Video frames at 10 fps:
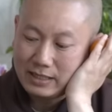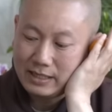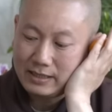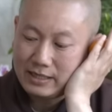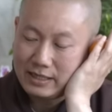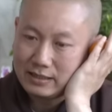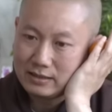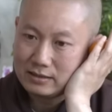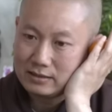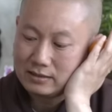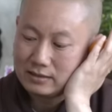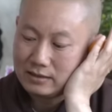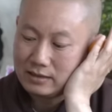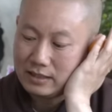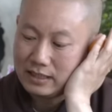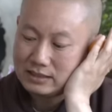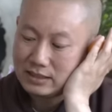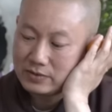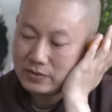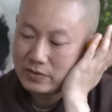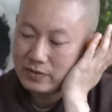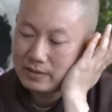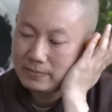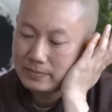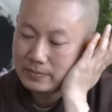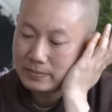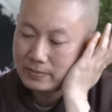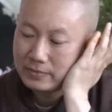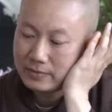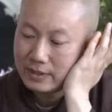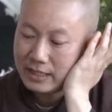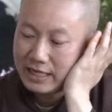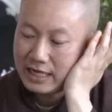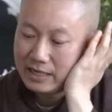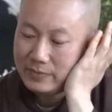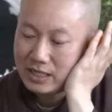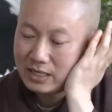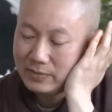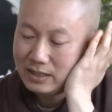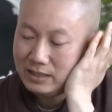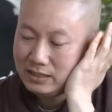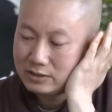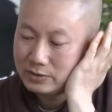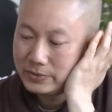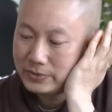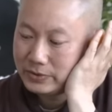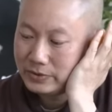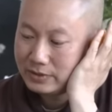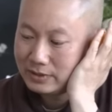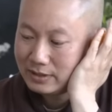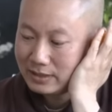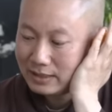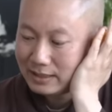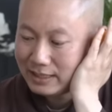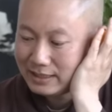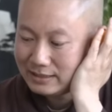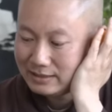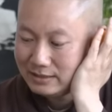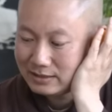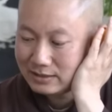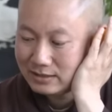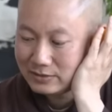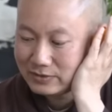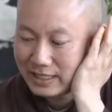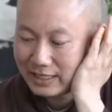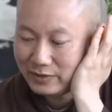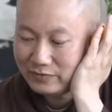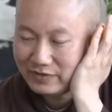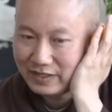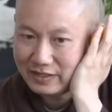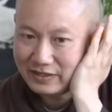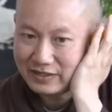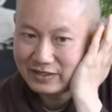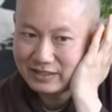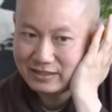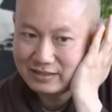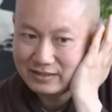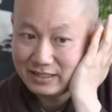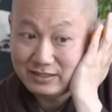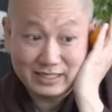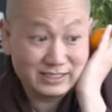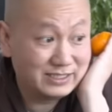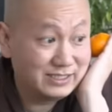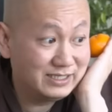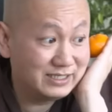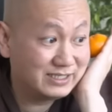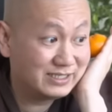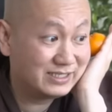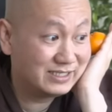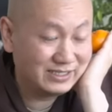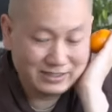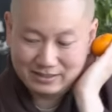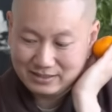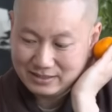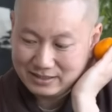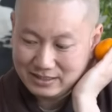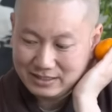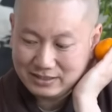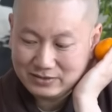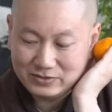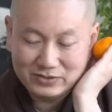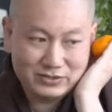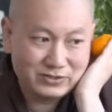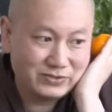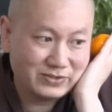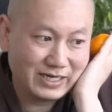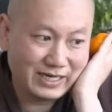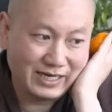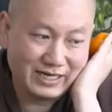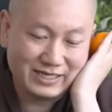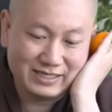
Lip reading: And then as I grow up, I become a little fruit, like this little guy over here. Can you guys see this? This little guy.